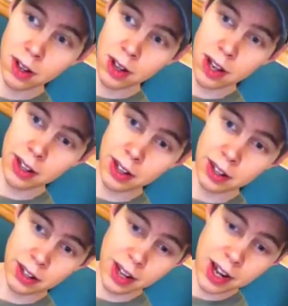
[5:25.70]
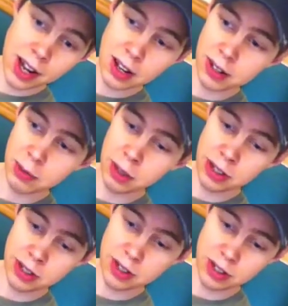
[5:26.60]
And that, to me,
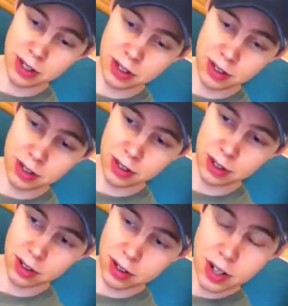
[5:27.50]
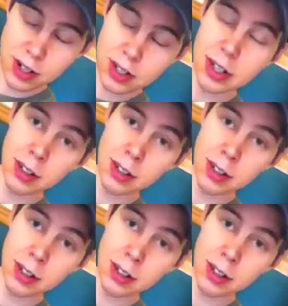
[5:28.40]
is just disgusting.